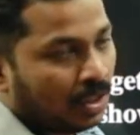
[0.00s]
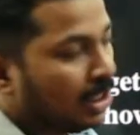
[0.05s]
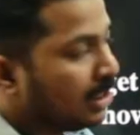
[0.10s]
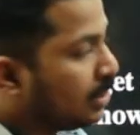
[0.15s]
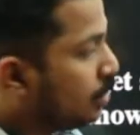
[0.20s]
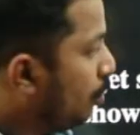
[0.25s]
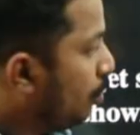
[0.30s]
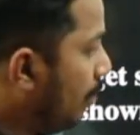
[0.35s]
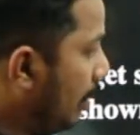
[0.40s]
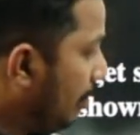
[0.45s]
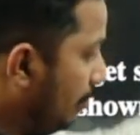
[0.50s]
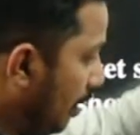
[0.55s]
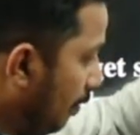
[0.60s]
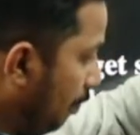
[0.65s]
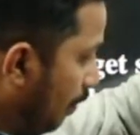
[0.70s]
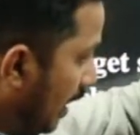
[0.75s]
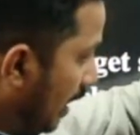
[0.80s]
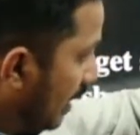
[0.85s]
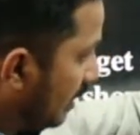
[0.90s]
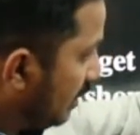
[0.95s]
So, when we
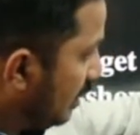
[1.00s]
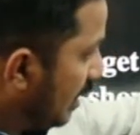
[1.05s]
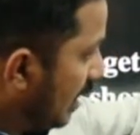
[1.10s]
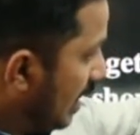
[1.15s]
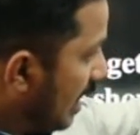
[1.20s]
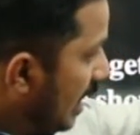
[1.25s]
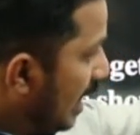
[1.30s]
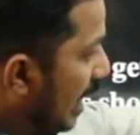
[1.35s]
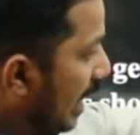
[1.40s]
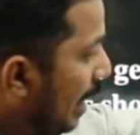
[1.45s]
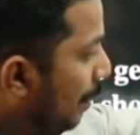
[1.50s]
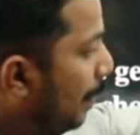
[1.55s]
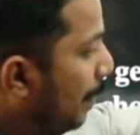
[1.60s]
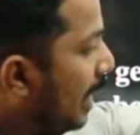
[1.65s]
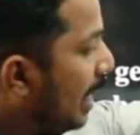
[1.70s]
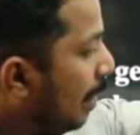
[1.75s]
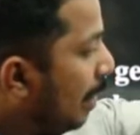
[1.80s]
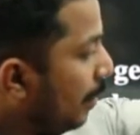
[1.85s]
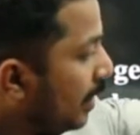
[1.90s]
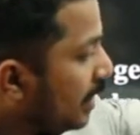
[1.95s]
place a
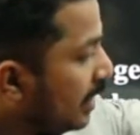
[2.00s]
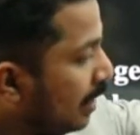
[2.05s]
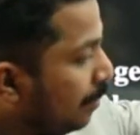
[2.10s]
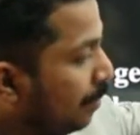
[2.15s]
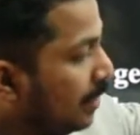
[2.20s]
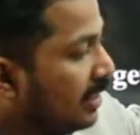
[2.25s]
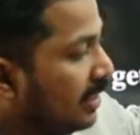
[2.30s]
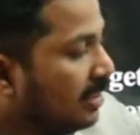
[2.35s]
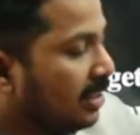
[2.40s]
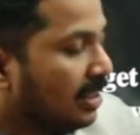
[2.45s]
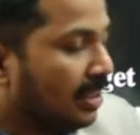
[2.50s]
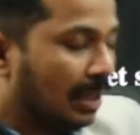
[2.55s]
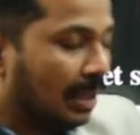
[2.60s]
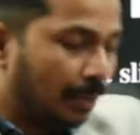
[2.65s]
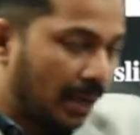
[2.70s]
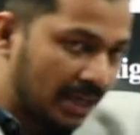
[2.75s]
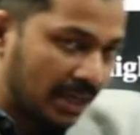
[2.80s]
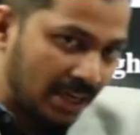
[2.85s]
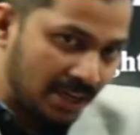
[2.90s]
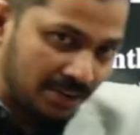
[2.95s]
paramagnetic material in a
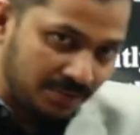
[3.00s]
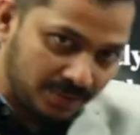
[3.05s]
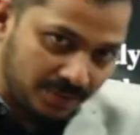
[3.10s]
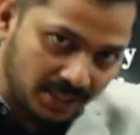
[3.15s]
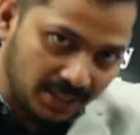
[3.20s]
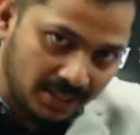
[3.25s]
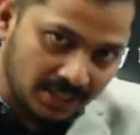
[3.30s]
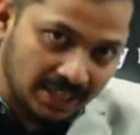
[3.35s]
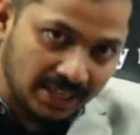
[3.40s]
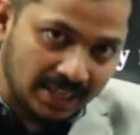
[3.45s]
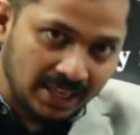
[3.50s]
magnetic field,